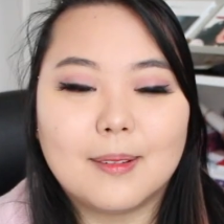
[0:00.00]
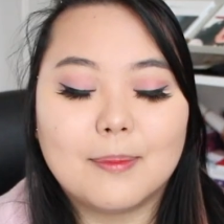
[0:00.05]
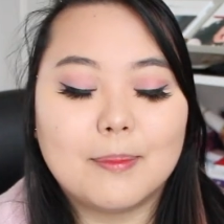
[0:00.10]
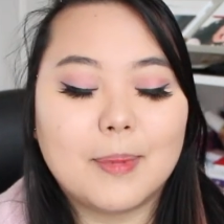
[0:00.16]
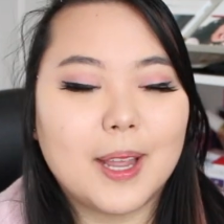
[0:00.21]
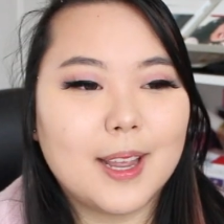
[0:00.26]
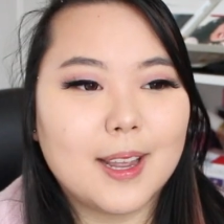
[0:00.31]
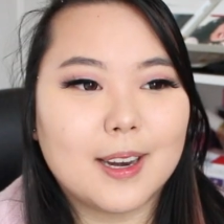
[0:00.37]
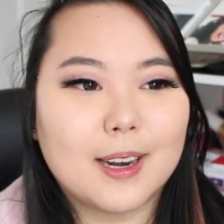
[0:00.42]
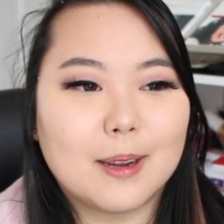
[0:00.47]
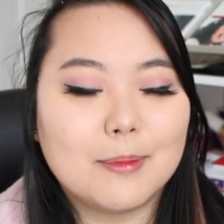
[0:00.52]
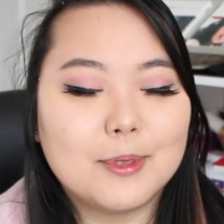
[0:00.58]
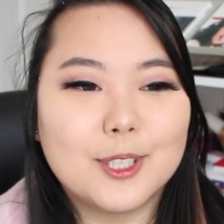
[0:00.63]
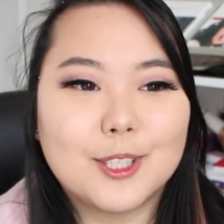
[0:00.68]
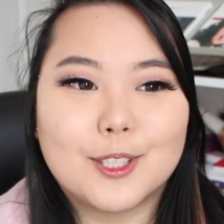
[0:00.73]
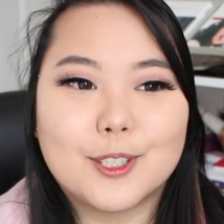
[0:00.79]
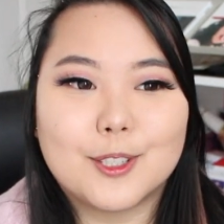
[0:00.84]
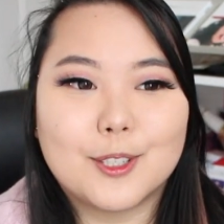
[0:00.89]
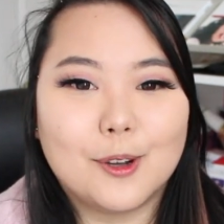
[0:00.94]
Man, I'm
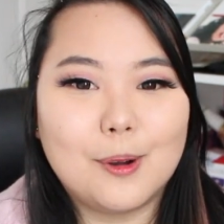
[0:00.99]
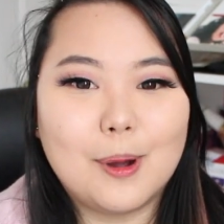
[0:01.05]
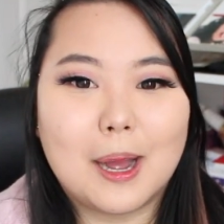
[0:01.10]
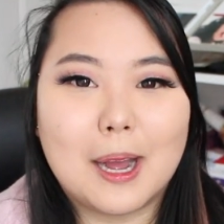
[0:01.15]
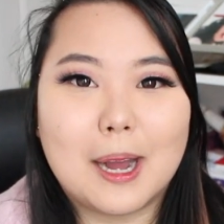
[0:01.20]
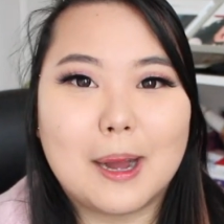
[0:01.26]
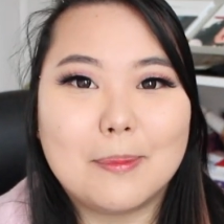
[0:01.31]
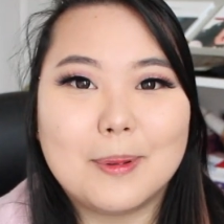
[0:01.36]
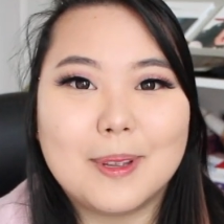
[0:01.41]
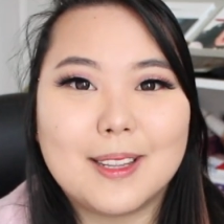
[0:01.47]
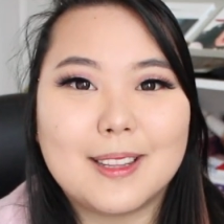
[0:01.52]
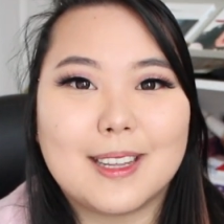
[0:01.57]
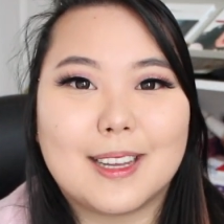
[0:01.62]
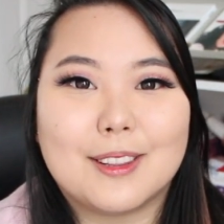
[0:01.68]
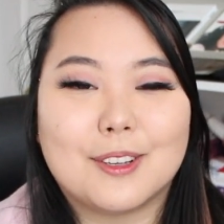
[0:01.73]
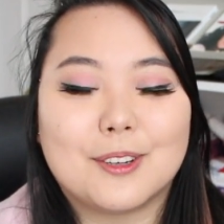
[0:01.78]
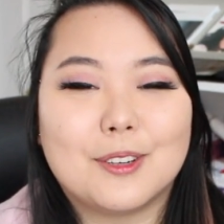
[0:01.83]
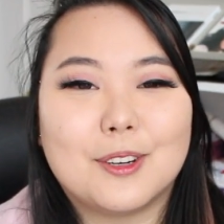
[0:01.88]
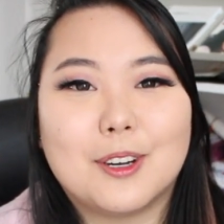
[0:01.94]
just so happy
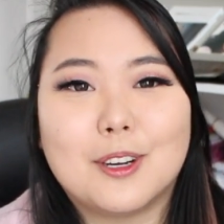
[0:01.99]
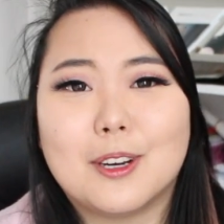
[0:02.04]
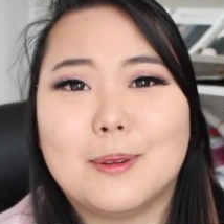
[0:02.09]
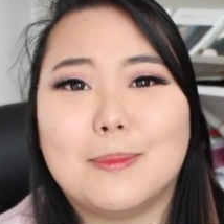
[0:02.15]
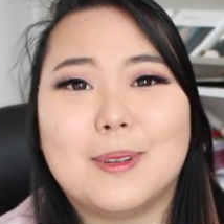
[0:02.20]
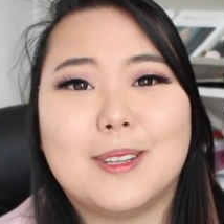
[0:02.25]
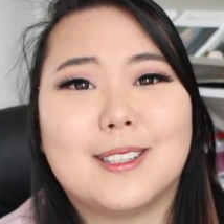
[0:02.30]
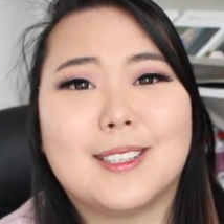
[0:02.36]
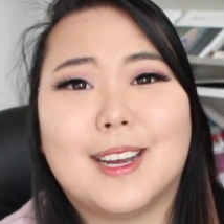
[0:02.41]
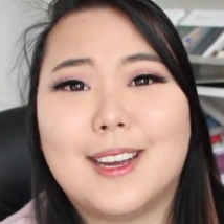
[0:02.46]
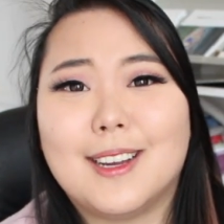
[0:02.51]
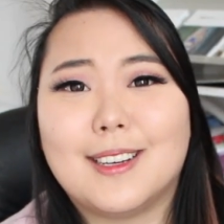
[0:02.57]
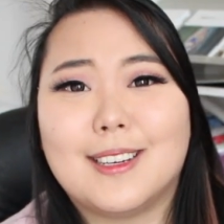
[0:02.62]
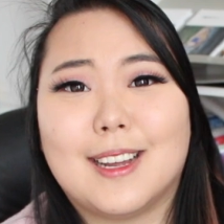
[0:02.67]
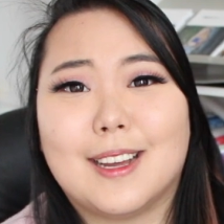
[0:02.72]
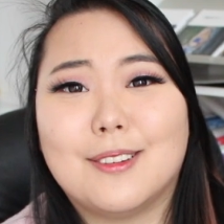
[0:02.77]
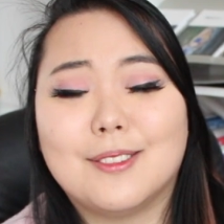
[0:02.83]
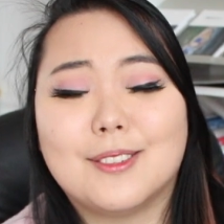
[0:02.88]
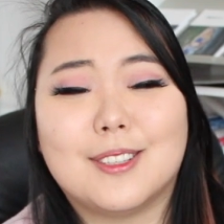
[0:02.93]
that they're not going to be tied
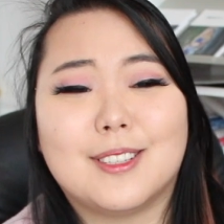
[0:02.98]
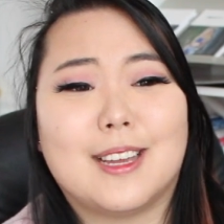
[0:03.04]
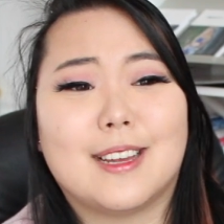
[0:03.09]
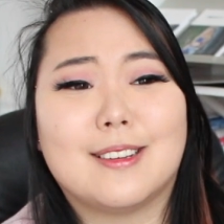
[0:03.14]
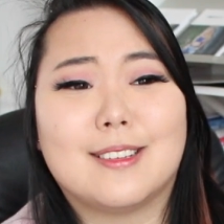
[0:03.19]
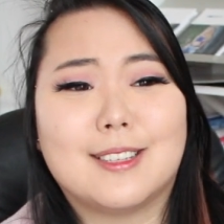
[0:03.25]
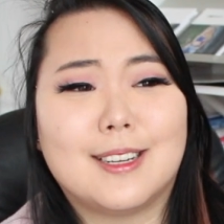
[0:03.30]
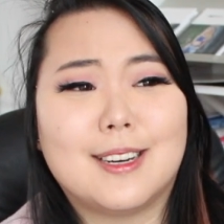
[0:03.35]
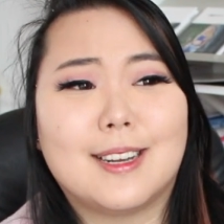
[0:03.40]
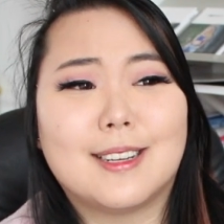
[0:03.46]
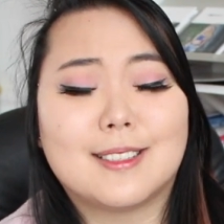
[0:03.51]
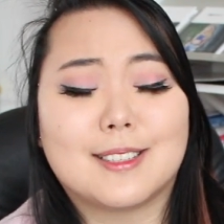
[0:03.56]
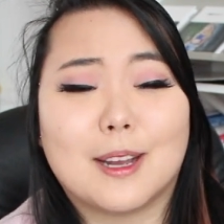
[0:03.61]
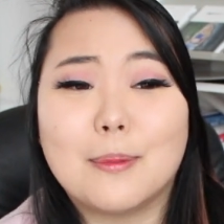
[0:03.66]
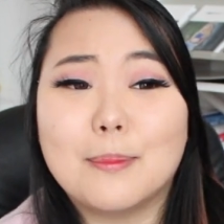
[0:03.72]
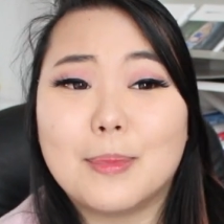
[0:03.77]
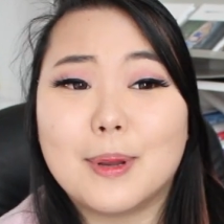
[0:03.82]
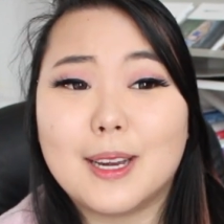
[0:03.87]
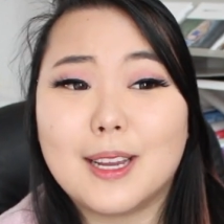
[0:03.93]
down to that shit-ass
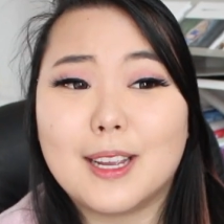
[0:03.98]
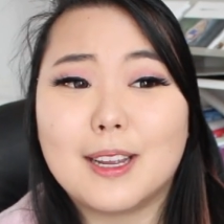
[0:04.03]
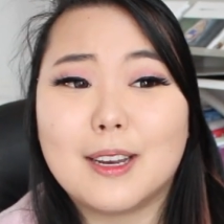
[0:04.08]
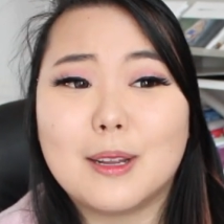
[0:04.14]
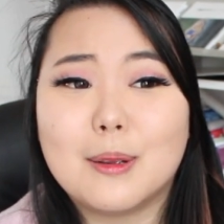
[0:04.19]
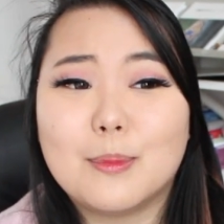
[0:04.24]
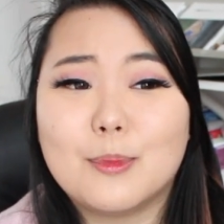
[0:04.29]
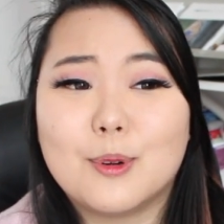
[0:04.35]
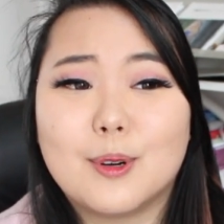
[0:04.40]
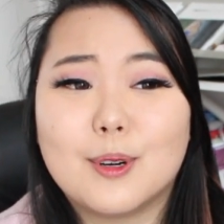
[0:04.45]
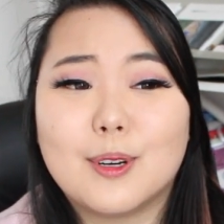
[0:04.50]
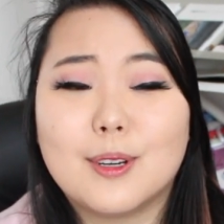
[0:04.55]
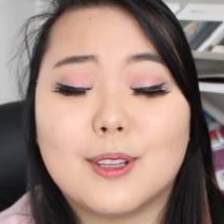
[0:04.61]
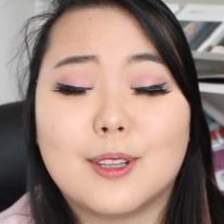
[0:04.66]
company anymore.